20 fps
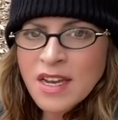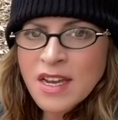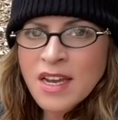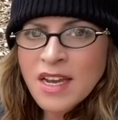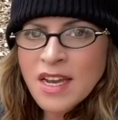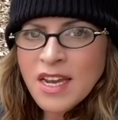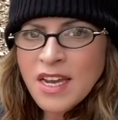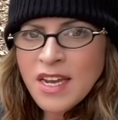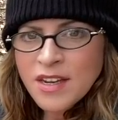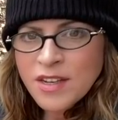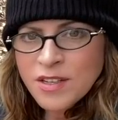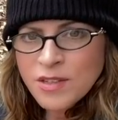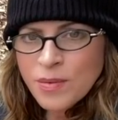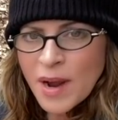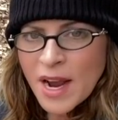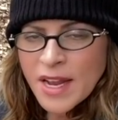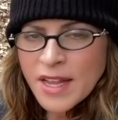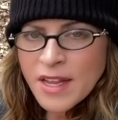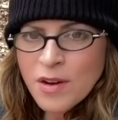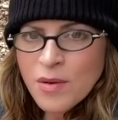He is
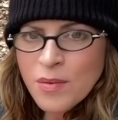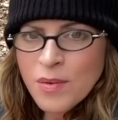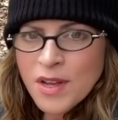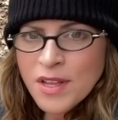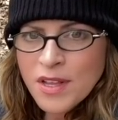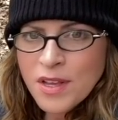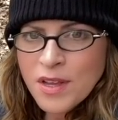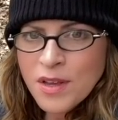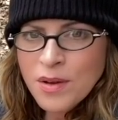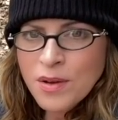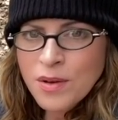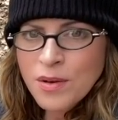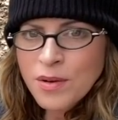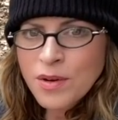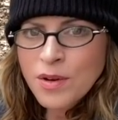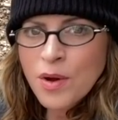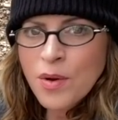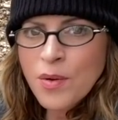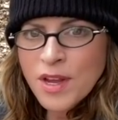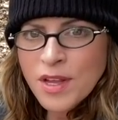right there with you,
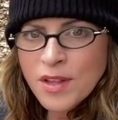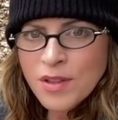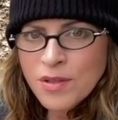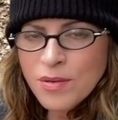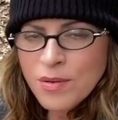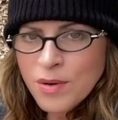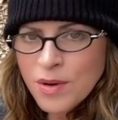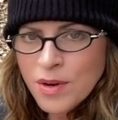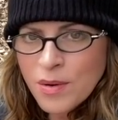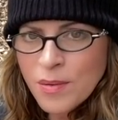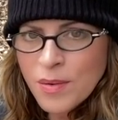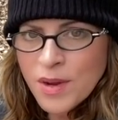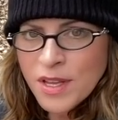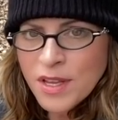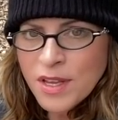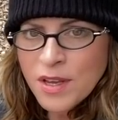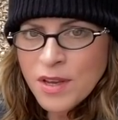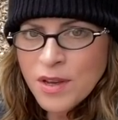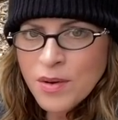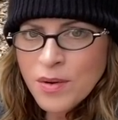going through it
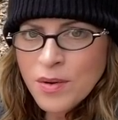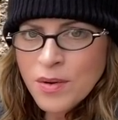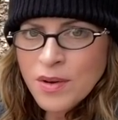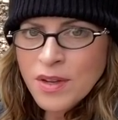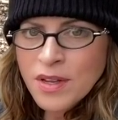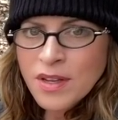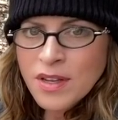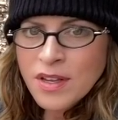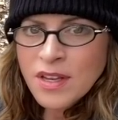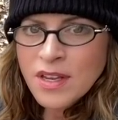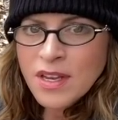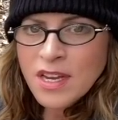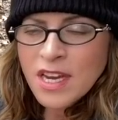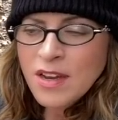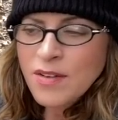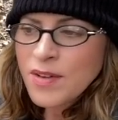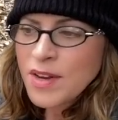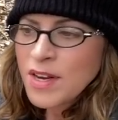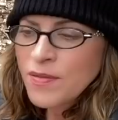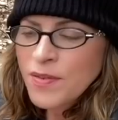with you,
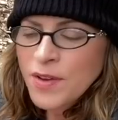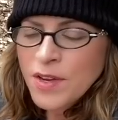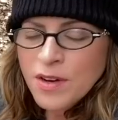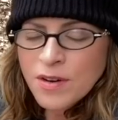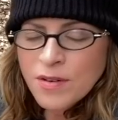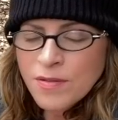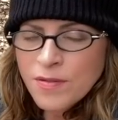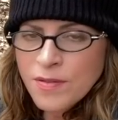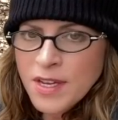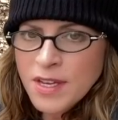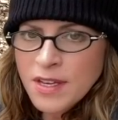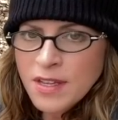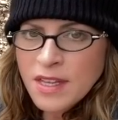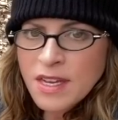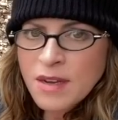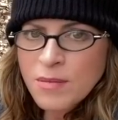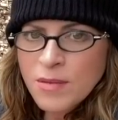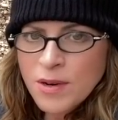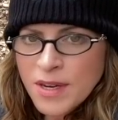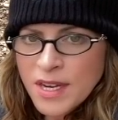even if you don't feel
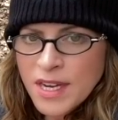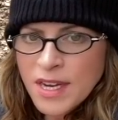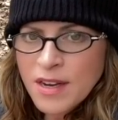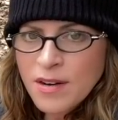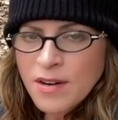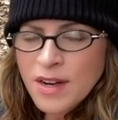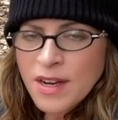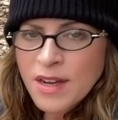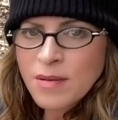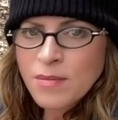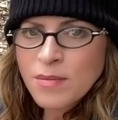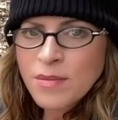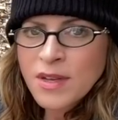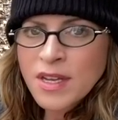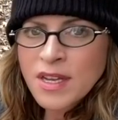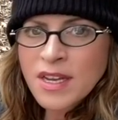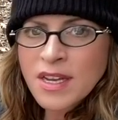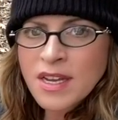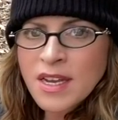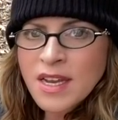him or hear him.
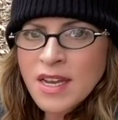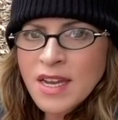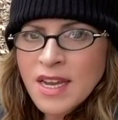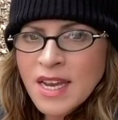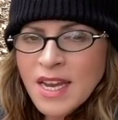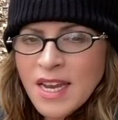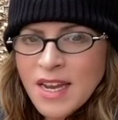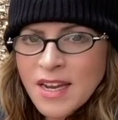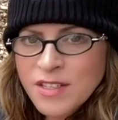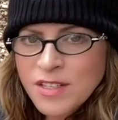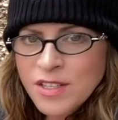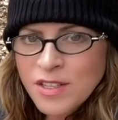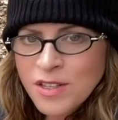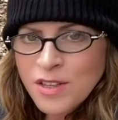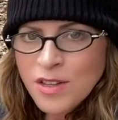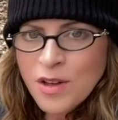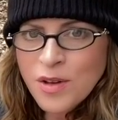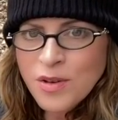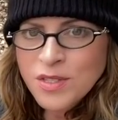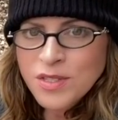He is
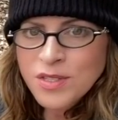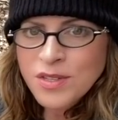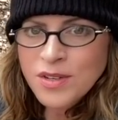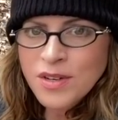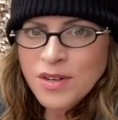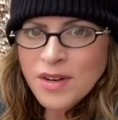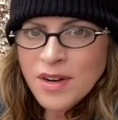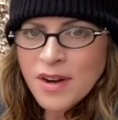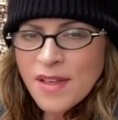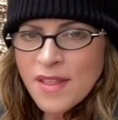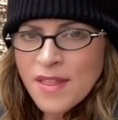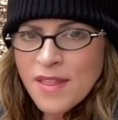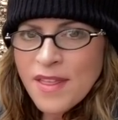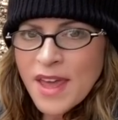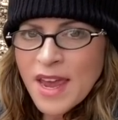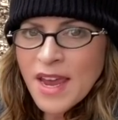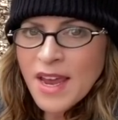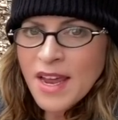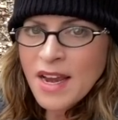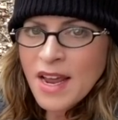closer
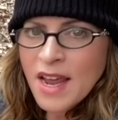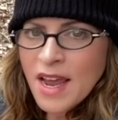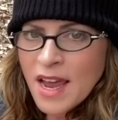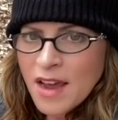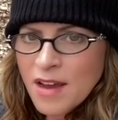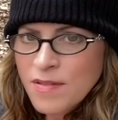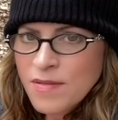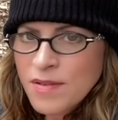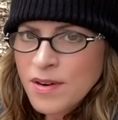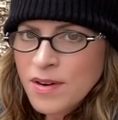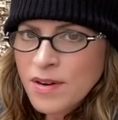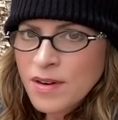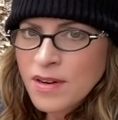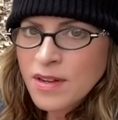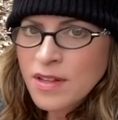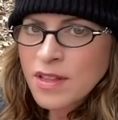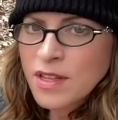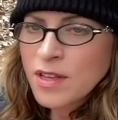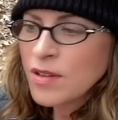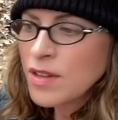than ever.
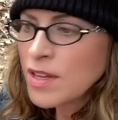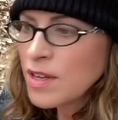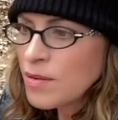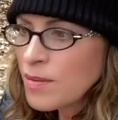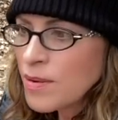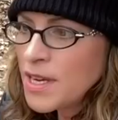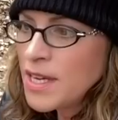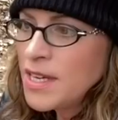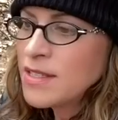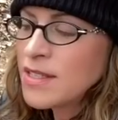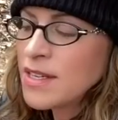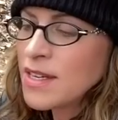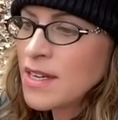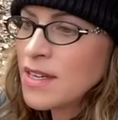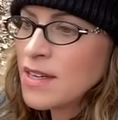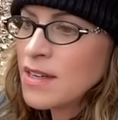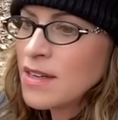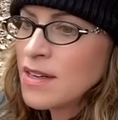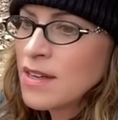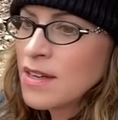The only
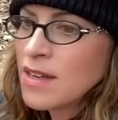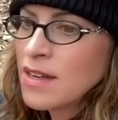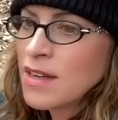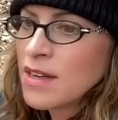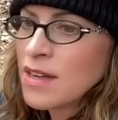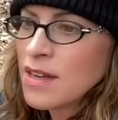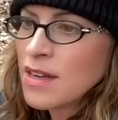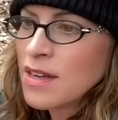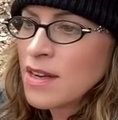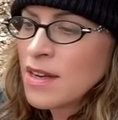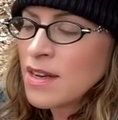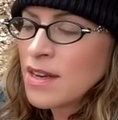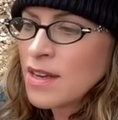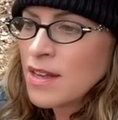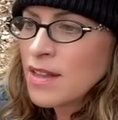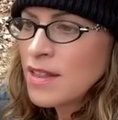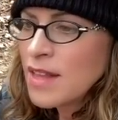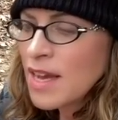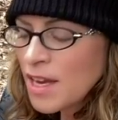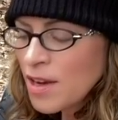reason
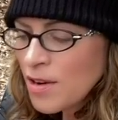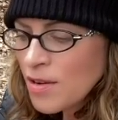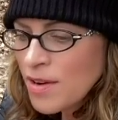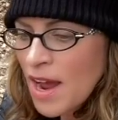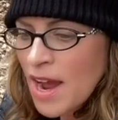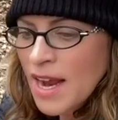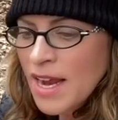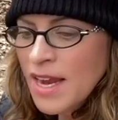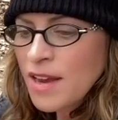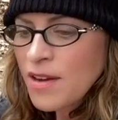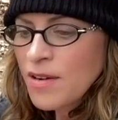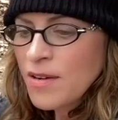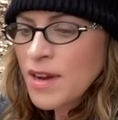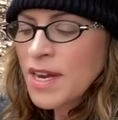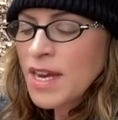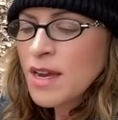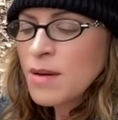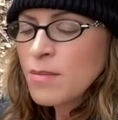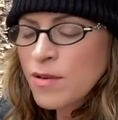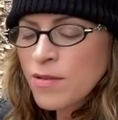that you're not
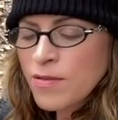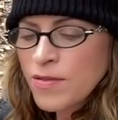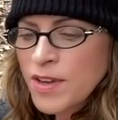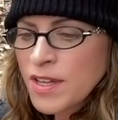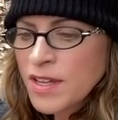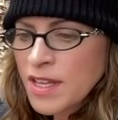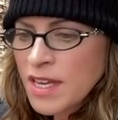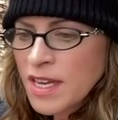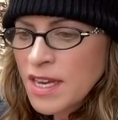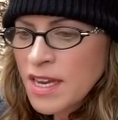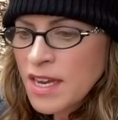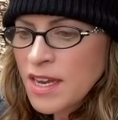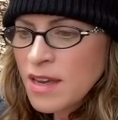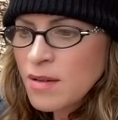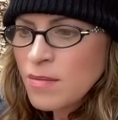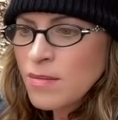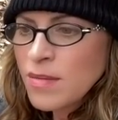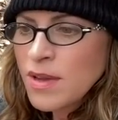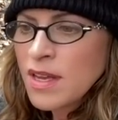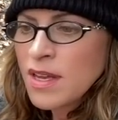hearing him or feeling him